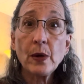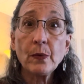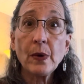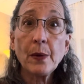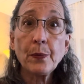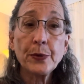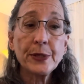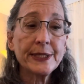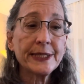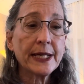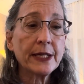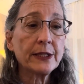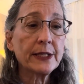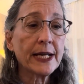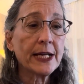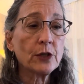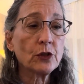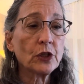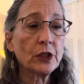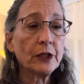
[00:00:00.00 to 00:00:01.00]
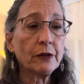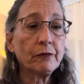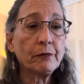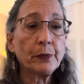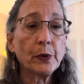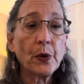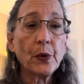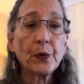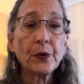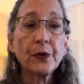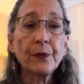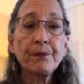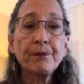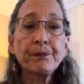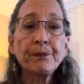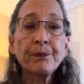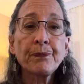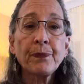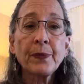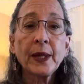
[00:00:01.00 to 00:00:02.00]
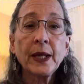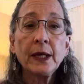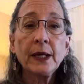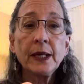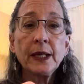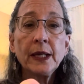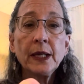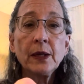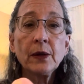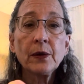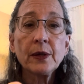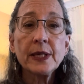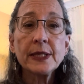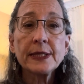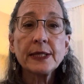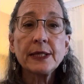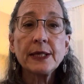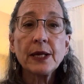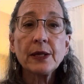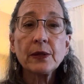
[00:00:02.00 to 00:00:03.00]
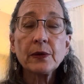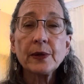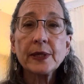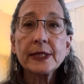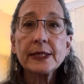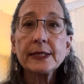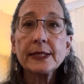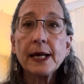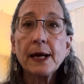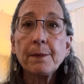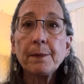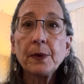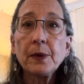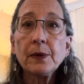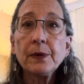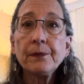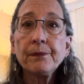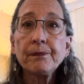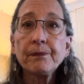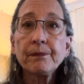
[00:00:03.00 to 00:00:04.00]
representation of both. Here is another example.